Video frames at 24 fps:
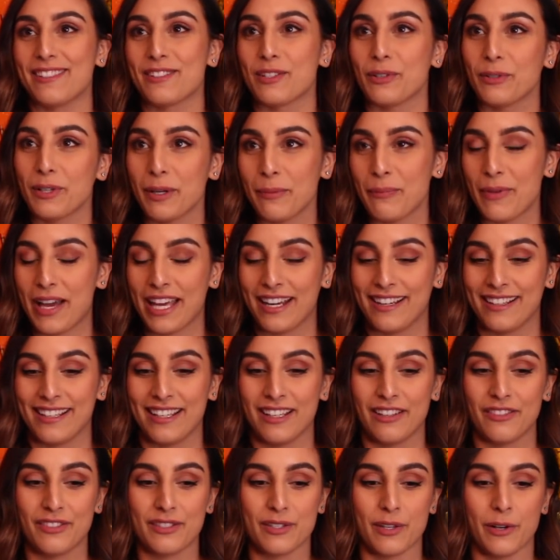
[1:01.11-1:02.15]
It's so
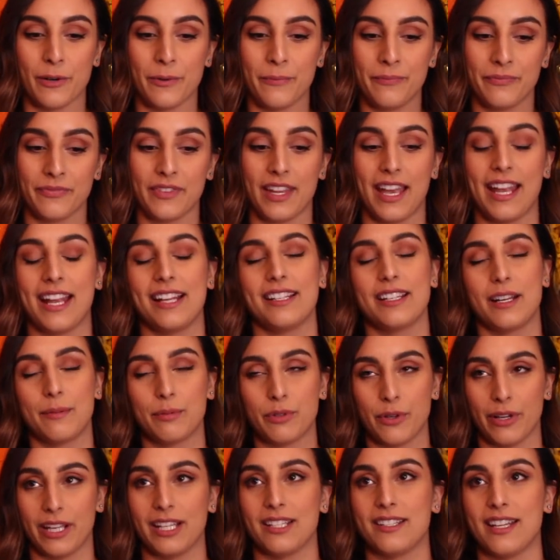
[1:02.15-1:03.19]
competitive. So I ended
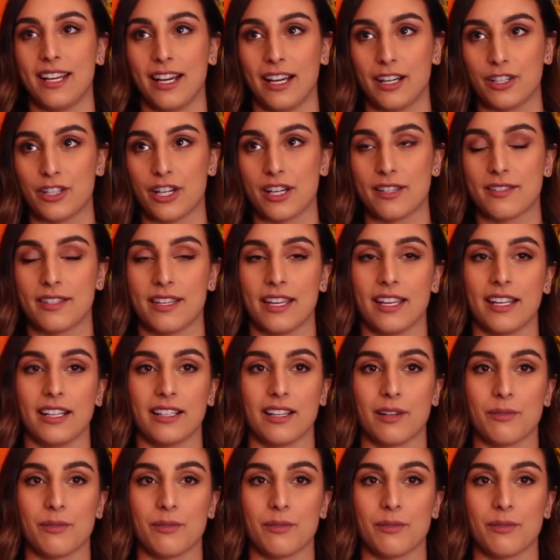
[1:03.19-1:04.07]
up going into hairdressing,